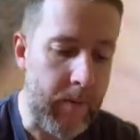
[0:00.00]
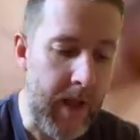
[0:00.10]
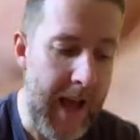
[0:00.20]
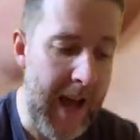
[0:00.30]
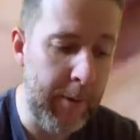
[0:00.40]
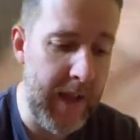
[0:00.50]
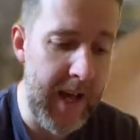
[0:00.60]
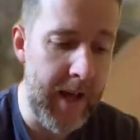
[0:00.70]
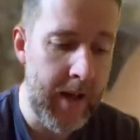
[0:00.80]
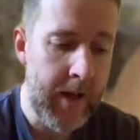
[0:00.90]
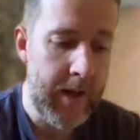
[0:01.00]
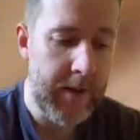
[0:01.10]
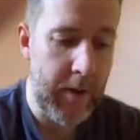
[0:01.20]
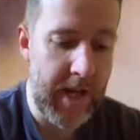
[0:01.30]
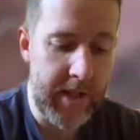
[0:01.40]
out there.
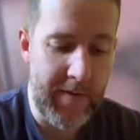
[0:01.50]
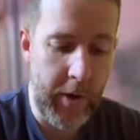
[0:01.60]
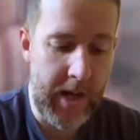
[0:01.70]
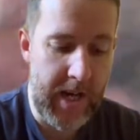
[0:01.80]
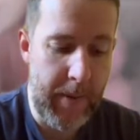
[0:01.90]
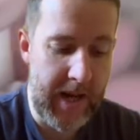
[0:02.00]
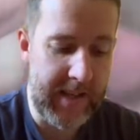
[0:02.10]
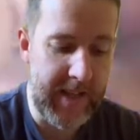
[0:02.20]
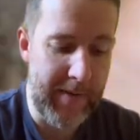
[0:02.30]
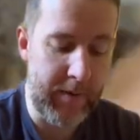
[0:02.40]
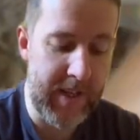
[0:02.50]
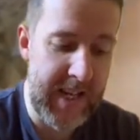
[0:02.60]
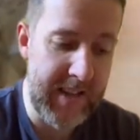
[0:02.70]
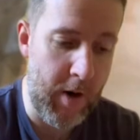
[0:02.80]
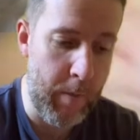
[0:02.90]
So again, so you've got it in your penny sleeve. Obviously,
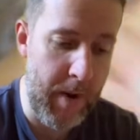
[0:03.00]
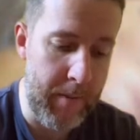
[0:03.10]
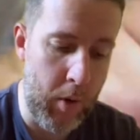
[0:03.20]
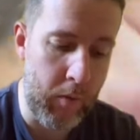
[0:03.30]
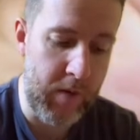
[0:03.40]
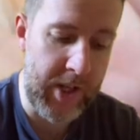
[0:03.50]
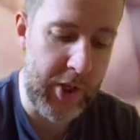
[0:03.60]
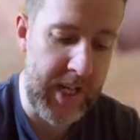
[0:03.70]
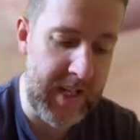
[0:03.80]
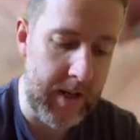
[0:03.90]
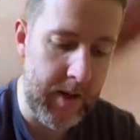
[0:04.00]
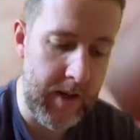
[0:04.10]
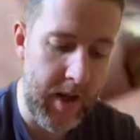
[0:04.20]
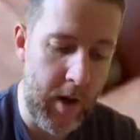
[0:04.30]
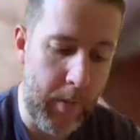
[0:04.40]
these are a bit more rigid.
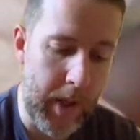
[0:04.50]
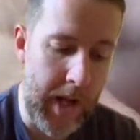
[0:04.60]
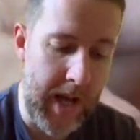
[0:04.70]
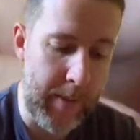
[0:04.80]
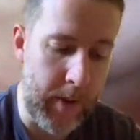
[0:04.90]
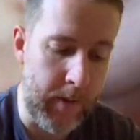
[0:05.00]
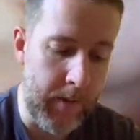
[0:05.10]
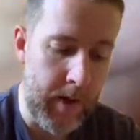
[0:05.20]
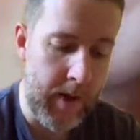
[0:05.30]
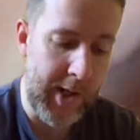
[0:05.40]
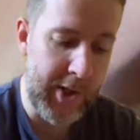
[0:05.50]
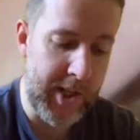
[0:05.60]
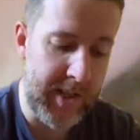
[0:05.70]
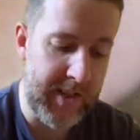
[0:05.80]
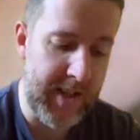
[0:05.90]
They are pliable, as you
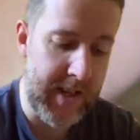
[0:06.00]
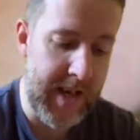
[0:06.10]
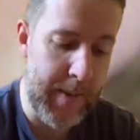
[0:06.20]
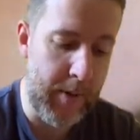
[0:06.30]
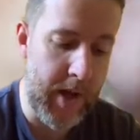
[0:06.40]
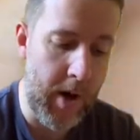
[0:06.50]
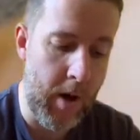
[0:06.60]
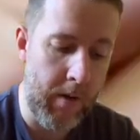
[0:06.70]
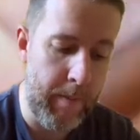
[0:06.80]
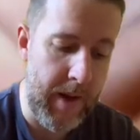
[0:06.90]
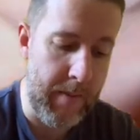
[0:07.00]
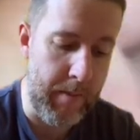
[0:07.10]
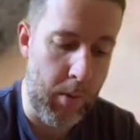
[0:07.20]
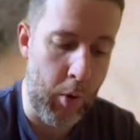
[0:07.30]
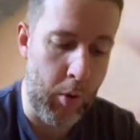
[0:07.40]
can see there, but they are a bit
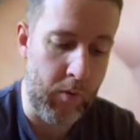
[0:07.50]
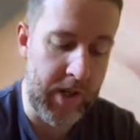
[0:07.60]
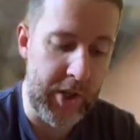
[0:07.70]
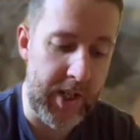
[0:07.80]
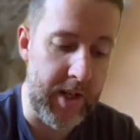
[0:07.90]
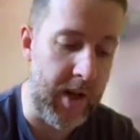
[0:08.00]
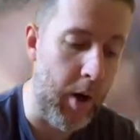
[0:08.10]
more rigid and